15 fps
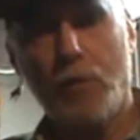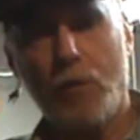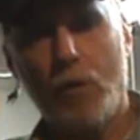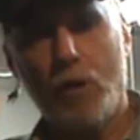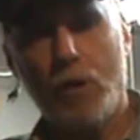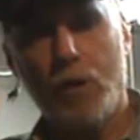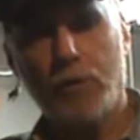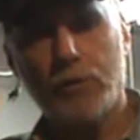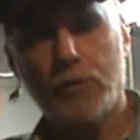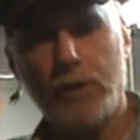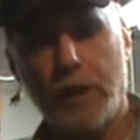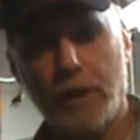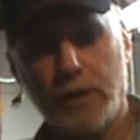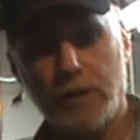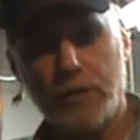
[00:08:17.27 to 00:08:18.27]
wall
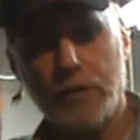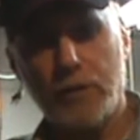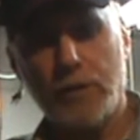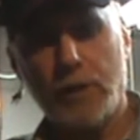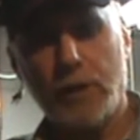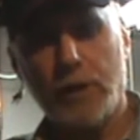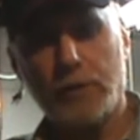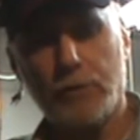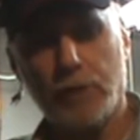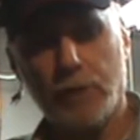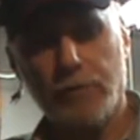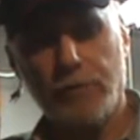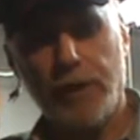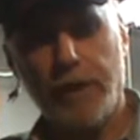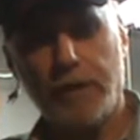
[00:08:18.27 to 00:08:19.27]
stainless
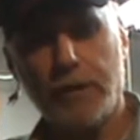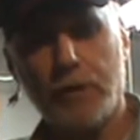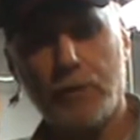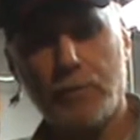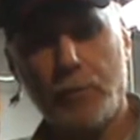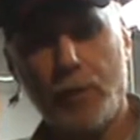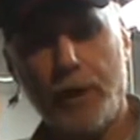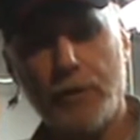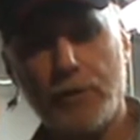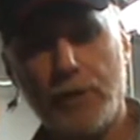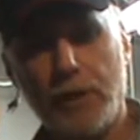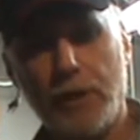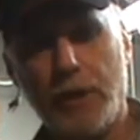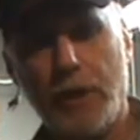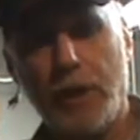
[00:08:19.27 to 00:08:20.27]
Duravent is
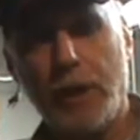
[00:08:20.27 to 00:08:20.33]
pricey,